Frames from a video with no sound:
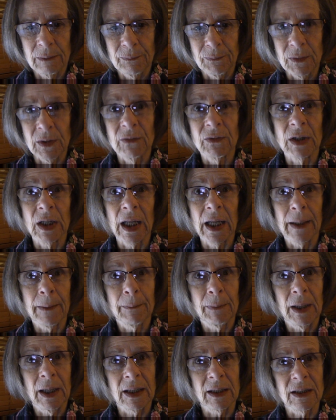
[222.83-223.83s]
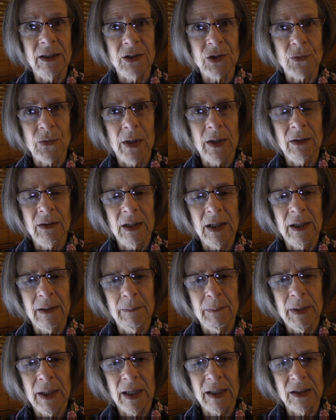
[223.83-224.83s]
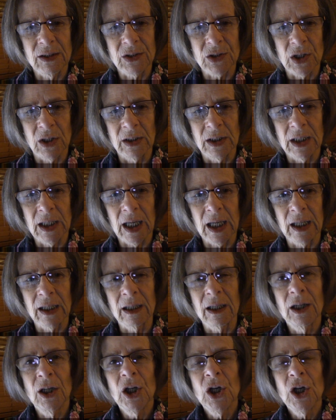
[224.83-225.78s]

Even lamb patties, ground lamb patties on the egg.